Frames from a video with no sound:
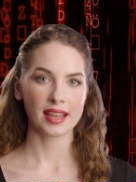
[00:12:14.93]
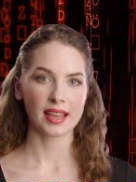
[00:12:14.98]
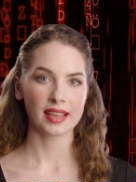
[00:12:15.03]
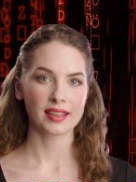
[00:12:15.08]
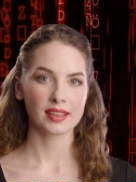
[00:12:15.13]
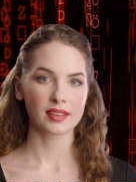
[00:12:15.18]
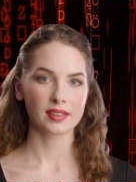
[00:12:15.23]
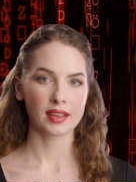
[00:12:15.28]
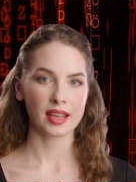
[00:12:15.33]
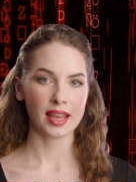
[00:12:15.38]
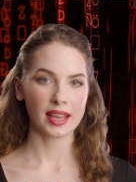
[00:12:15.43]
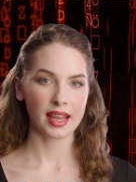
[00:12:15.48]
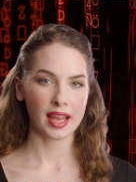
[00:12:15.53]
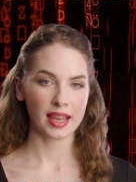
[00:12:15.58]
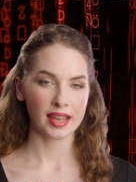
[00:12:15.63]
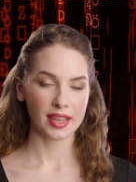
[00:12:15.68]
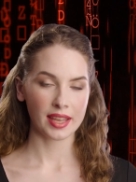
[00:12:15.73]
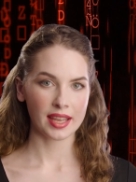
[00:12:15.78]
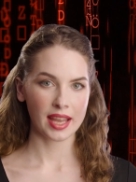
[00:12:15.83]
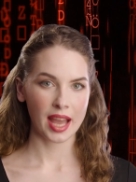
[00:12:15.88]
Yes, A
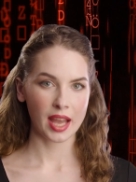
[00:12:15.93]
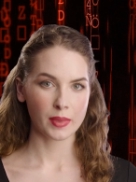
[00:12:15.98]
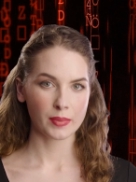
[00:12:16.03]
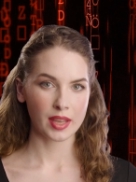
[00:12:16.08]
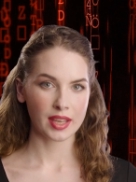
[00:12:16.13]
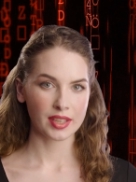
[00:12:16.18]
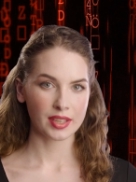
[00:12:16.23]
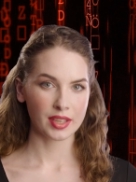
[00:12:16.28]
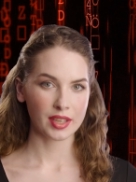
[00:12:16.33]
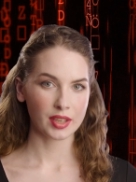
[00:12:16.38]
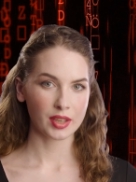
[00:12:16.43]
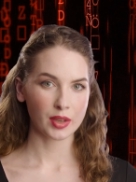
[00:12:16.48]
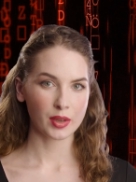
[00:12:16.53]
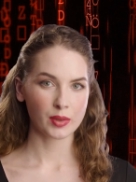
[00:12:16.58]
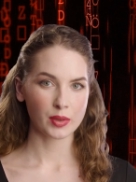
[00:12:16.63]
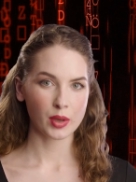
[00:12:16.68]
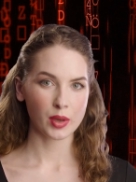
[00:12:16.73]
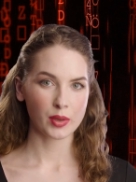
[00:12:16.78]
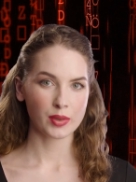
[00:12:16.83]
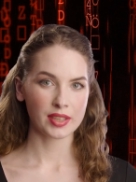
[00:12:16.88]
I can help us
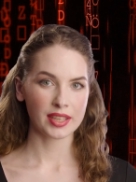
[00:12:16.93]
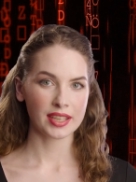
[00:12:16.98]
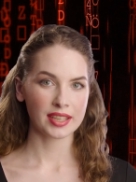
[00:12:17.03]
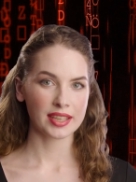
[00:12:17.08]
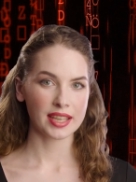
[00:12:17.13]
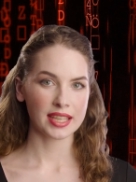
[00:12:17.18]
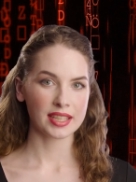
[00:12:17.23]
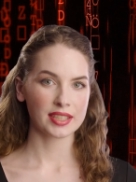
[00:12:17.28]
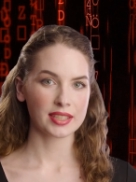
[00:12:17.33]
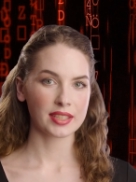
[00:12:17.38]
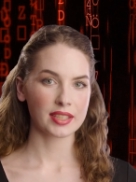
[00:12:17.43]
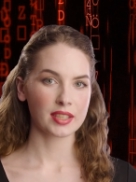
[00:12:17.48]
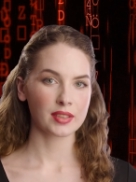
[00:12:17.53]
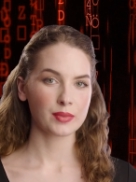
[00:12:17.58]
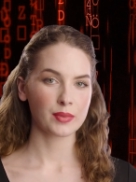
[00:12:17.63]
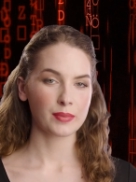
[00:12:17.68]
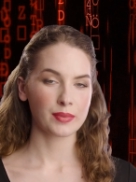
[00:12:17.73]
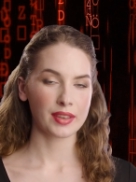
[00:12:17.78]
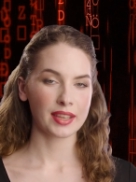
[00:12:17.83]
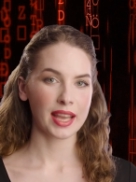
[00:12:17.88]
secure
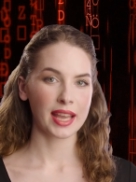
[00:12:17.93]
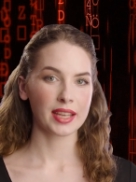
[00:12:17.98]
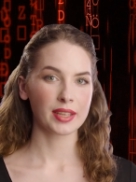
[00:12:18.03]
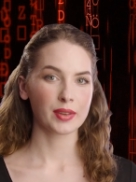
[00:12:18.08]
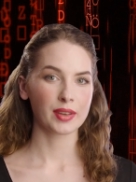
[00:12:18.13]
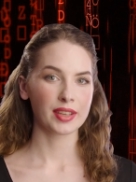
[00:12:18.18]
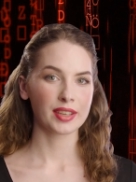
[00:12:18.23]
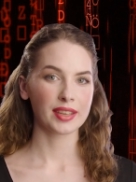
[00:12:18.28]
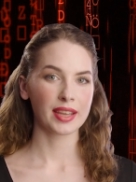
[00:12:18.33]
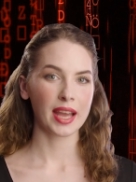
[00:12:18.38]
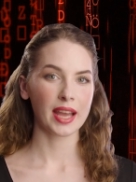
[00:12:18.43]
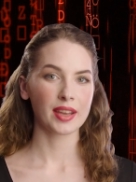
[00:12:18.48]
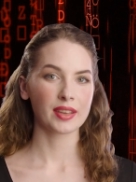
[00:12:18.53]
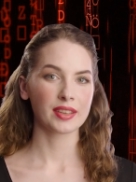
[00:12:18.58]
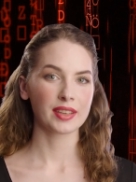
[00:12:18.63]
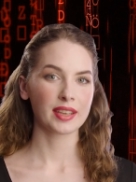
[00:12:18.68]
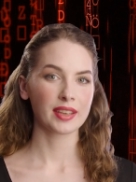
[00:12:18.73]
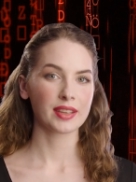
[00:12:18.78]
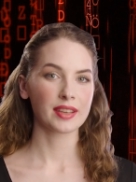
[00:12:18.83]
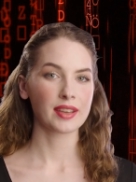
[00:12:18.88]
organizations from cyber
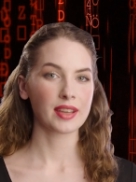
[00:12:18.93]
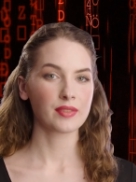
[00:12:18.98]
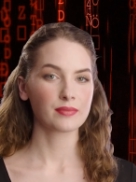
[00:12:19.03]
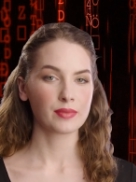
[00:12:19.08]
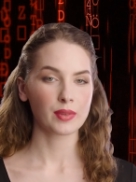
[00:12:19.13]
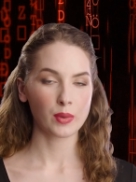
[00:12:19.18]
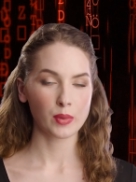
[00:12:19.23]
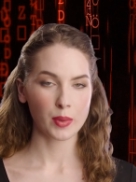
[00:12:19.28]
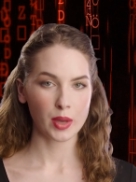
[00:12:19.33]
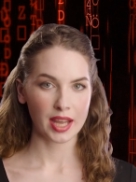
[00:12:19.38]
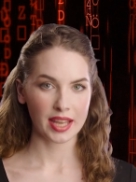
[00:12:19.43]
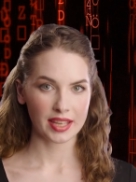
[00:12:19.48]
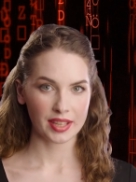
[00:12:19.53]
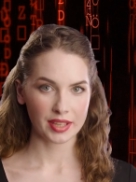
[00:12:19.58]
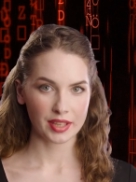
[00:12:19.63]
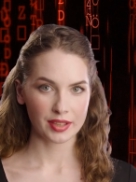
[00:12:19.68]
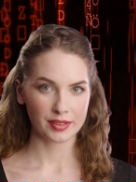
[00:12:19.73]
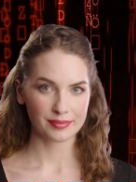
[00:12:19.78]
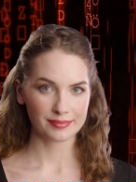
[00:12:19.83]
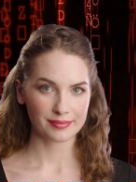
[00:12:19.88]
attacks in several
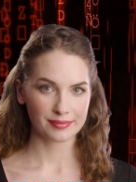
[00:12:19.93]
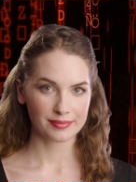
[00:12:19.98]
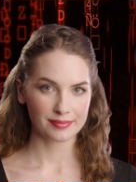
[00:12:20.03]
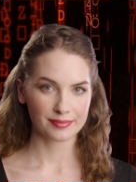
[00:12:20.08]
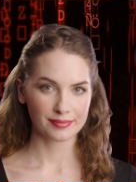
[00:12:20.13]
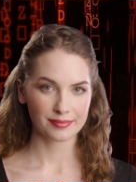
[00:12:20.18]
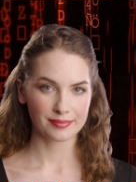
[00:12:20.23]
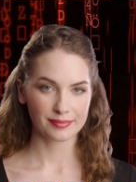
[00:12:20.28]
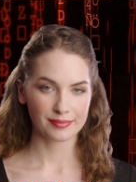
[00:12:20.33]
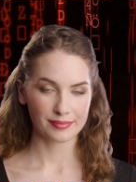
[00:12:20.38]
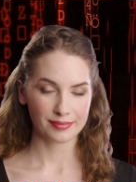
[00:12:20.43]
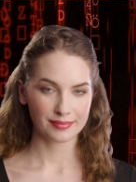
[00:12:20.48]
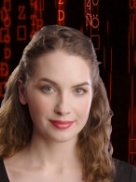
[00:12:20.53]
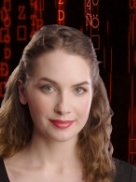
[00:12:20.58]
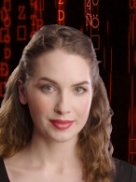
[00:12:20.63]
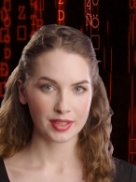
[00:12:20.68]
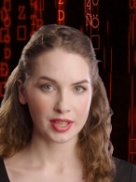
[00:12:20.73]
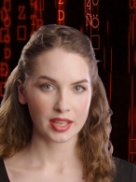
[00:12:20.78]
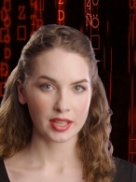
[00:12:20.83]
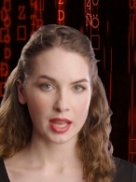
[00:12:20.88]
ways.
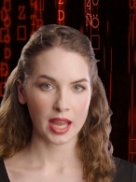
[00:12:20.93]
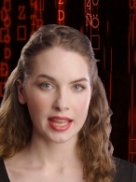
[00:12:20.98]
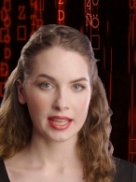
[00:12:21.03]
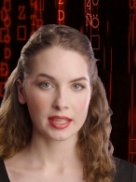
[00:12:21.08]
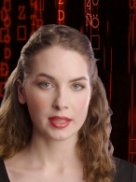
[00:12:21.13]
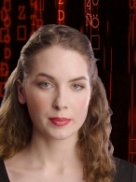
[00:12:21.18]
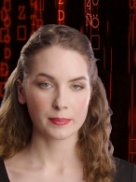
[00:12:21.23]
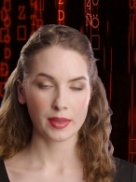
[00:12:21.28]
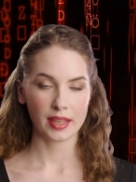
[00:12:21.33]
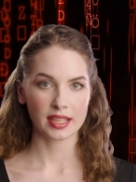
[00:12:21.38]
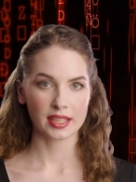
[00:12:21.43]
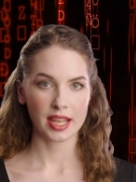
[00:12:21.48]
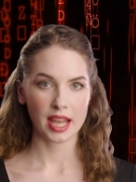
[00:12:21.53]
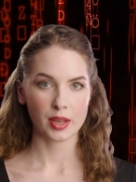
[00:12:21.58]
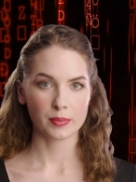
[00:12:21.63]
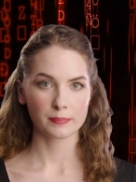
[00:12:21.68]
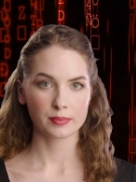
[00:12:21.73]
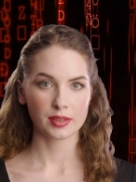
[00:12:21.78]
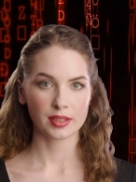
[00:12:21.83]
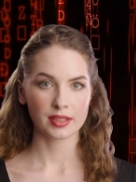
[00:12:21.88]
Here are some
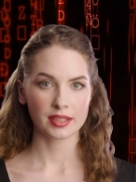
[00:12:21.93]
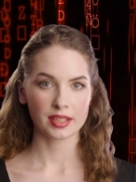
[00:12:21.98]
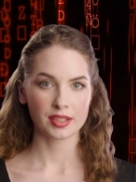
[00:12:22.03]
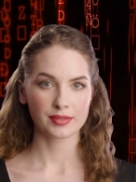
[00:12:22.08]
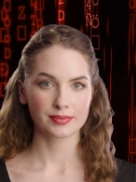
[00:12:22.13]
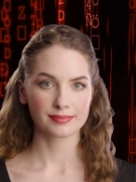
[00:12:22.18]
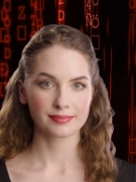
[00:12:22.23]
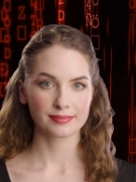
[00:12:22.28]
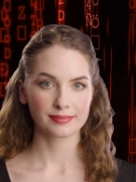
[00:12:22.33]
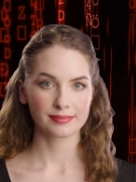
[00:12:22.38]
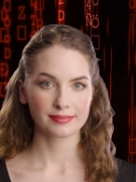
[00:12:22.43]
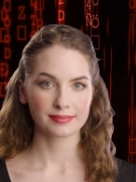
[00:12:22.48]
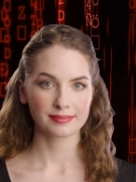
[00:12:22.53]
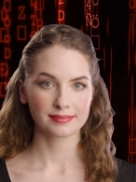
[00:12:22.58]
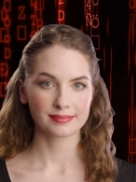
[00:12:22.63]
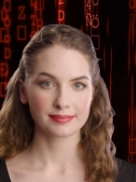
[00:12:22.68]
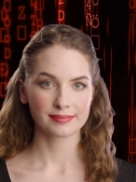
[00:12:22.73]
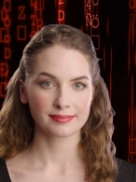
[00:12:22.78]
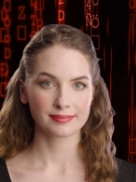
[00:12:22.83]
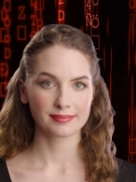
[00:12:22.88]
examples.
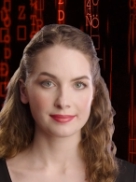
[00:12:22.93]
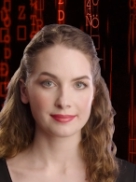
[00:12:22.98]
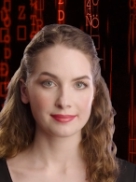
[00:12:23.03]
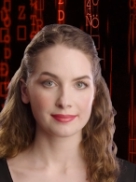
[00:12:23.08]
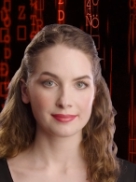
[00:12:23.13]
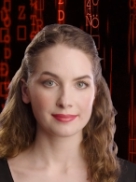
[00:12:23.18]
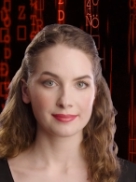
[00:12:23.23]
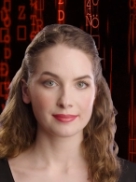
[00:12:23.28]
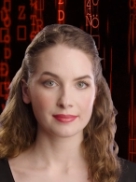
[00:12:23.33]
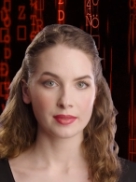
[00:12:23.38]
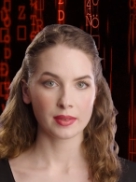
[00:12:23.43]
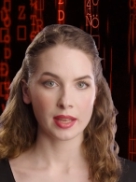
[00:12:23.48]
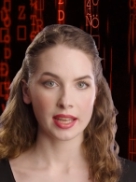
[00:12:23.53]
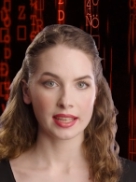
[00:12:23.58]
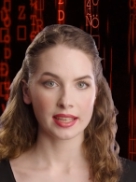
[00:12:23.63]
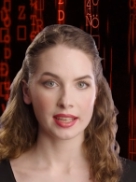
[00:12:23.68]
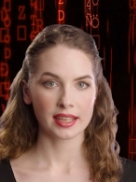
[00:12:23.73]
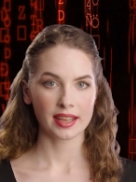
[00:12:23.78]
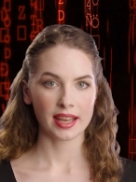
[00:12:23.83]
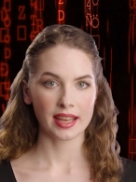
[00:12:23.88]

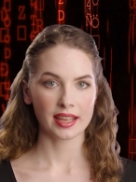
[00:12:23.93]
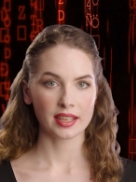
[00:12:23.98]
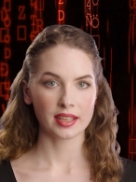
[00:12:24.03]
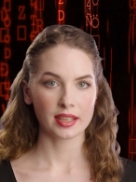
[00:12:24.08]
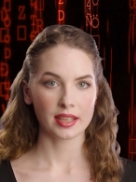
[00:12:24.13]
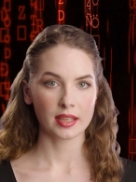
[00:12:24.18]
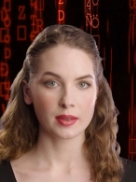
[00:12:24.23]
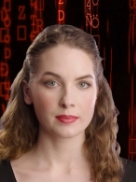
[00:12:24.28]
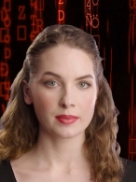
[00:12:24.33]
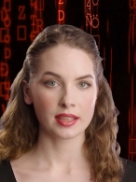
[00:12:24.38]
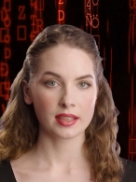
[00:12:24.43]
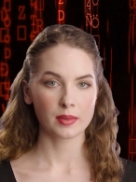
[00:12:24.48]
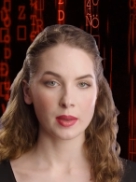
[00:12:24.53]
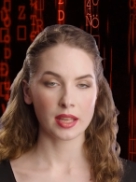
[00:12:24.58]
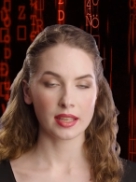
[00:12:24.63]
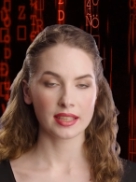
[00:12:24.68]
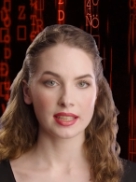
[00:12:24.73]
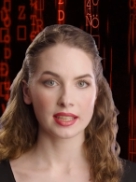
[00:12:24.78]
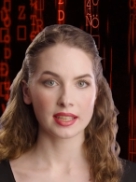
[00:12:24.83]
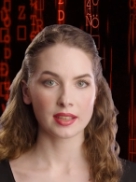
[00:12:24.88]
Threat detection and
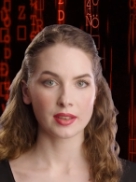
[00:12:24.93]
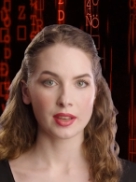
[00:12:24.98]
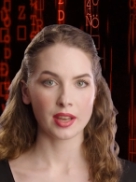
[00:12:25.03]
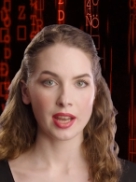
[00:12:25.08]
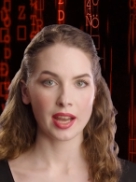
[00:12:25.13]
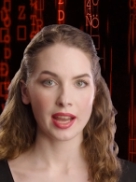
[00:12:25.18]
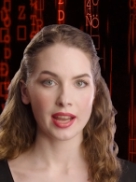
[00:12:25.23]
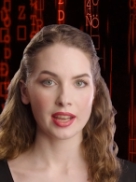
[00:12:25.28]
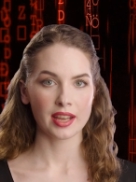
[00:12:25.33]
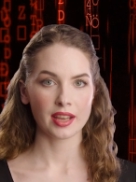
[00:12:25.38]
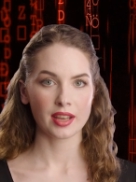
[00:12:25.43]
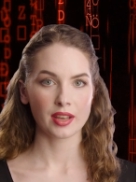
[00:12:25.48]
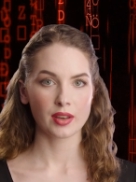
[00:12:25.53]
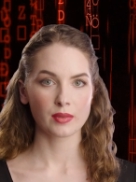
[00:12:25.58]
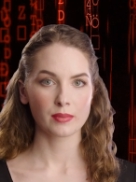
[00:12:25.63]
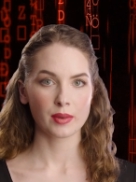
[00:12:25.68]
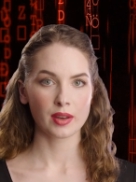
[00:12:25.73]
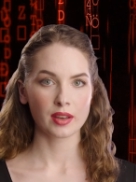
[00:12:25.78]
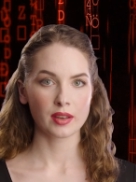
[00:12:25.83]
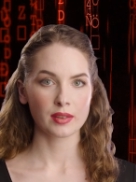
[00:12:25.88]
response. A I
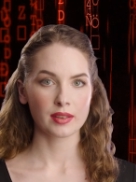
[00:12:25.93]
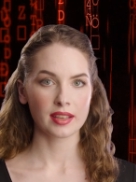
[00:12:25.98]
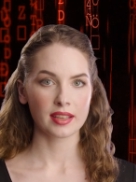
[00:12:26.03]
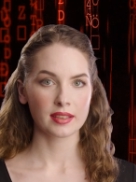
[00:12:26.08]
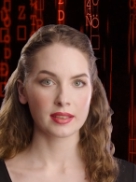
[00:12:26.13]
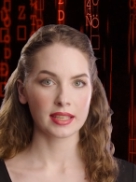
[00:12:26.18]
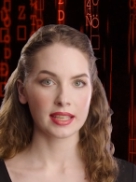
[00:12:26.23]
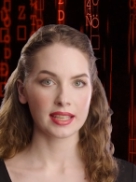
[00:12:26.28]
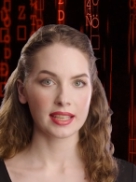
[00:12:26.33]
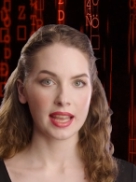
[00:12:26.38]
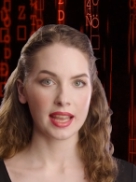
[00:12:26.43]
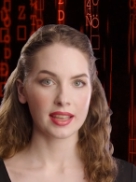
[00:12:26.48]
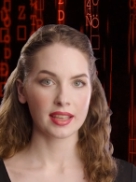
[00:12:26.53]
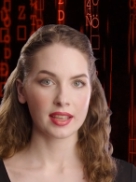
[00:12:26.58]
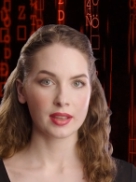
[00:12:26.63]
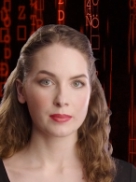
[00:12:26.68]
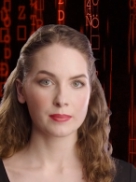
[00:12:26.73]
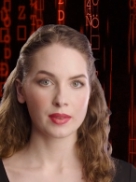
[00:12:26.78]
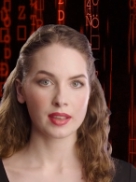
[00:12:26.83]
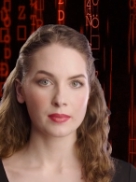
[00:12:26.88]
can be used to
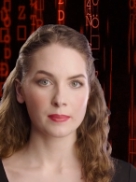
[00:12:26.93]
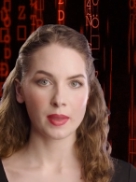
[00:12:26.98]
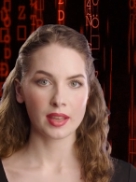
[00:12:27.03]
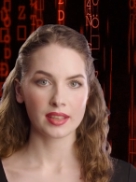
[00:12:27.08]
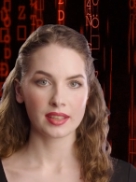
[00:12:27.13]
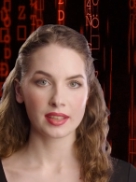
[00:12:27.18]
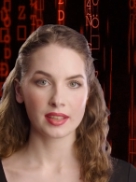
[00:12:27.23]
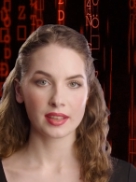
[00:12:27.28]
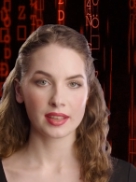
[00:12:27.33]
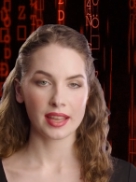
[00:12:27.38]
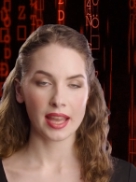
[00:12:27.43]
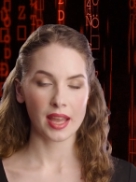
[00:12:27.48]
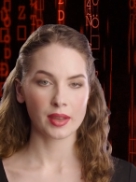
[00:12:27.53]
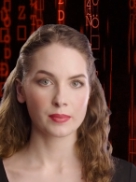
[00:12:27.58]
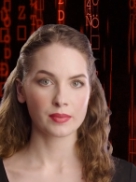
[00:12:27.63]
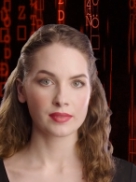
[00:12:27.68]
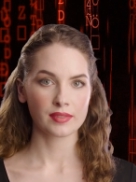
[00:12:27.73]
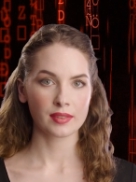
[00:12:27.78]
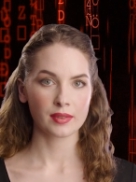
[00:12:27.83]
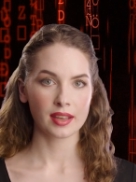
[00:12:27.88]
detect and respond to
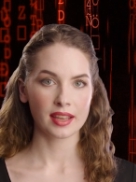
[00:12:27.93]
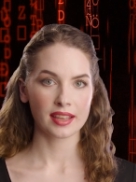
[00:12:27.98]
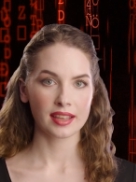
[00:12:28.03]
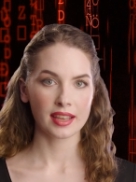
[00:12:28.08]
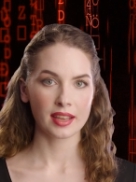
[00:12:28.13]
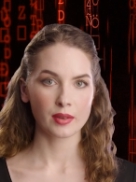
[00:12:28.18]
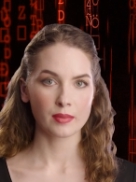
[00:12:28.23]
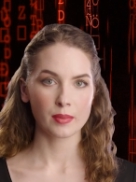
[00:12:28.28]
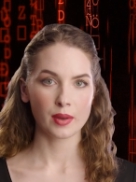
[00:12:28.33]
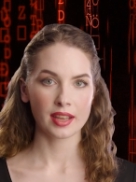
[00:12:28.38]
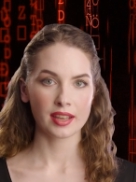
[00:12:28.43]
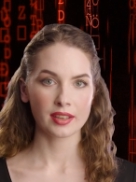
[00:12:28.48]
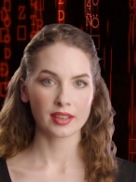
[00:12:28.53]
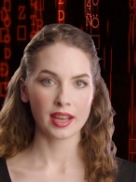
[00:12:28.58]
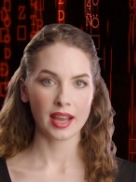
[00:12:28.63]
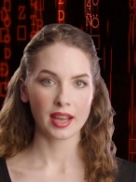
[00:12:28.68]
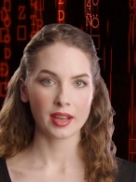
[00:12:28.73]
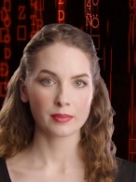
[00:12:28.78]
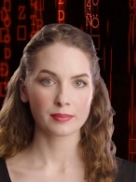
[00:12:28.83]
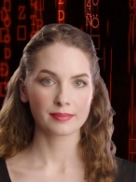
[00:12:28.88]
cyber threats in real
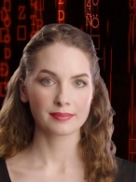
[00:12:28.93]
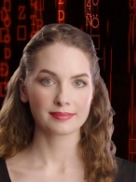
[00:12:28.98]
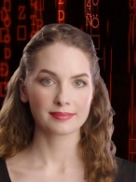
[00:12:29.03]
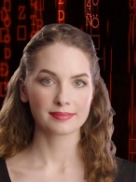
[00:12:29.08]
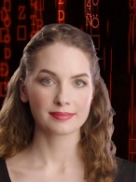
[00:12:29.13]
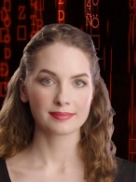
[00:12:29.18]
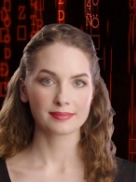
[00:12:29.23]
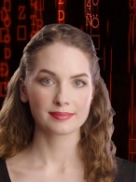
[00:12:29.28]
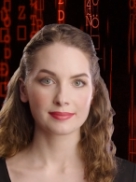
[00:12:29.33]
time.